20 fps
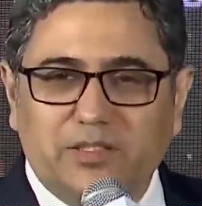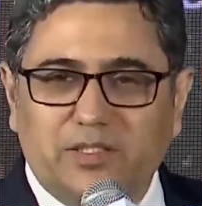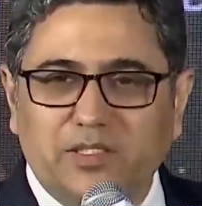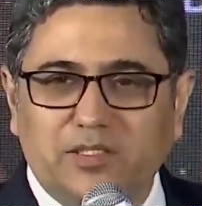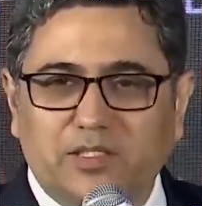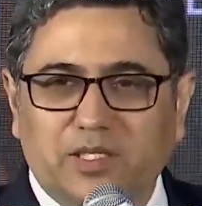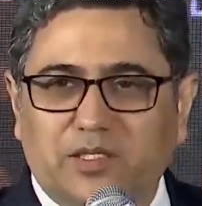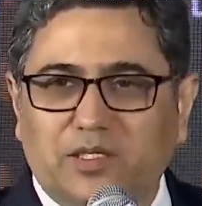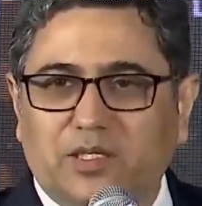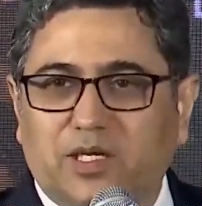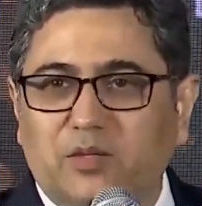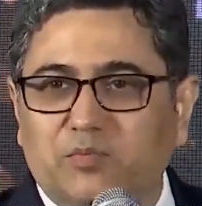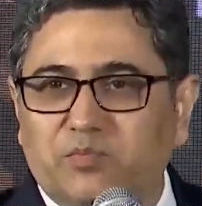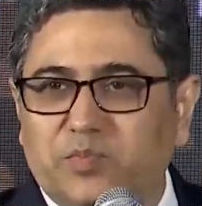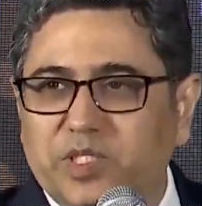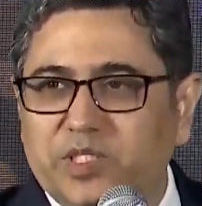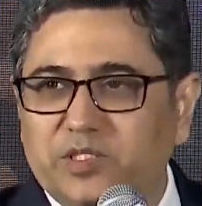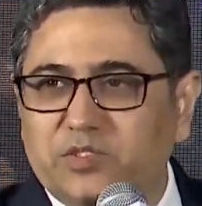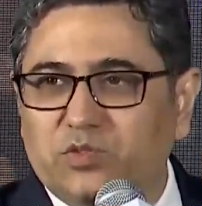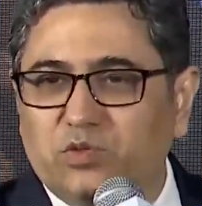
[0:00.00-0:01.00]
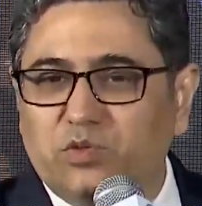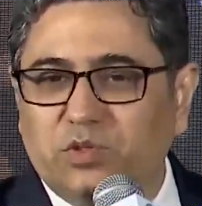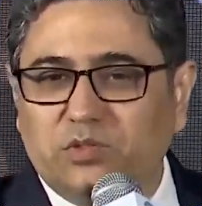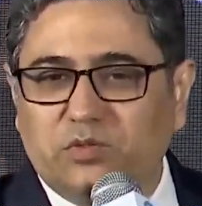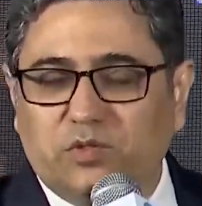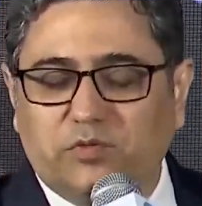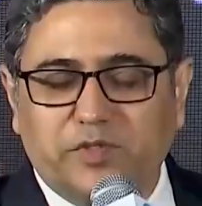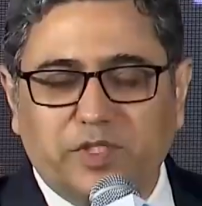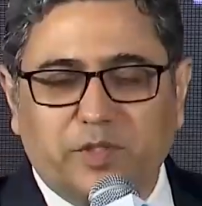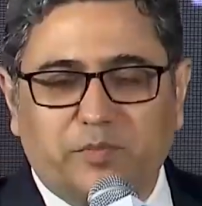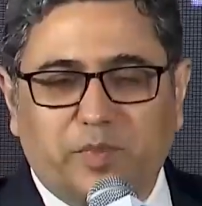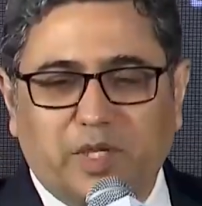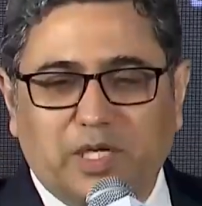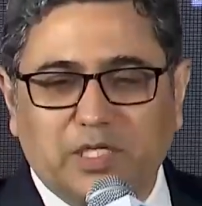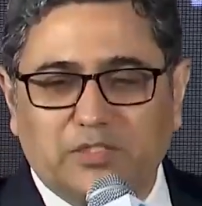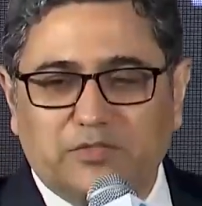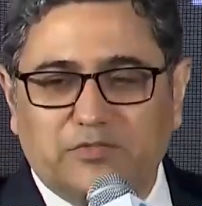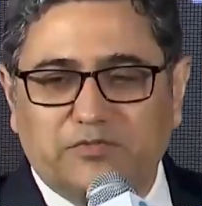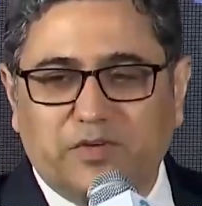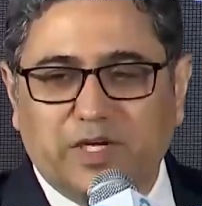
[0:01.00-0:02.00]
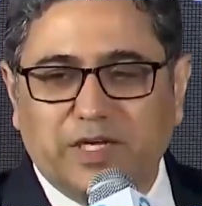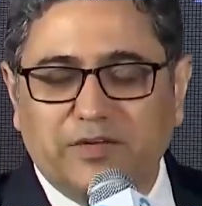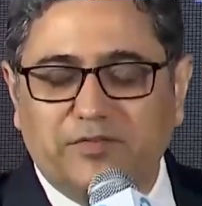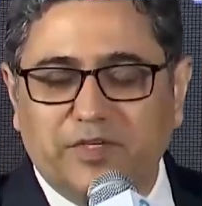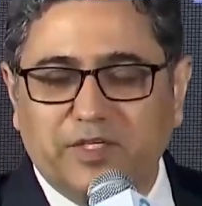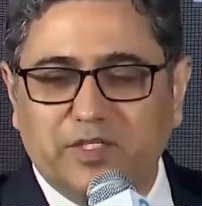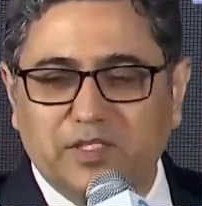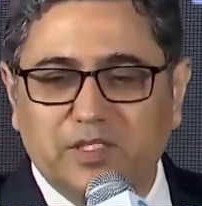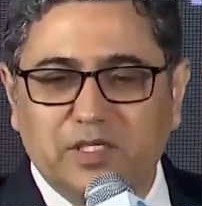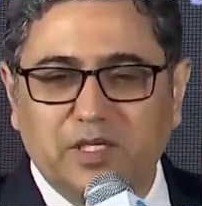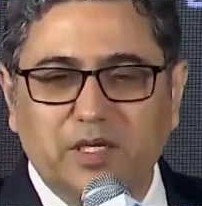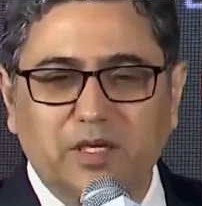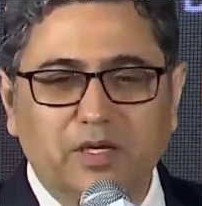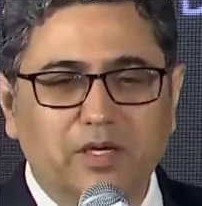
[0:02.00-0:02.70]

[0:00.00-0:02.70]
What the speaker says: These are the companies who, over the past 5 years,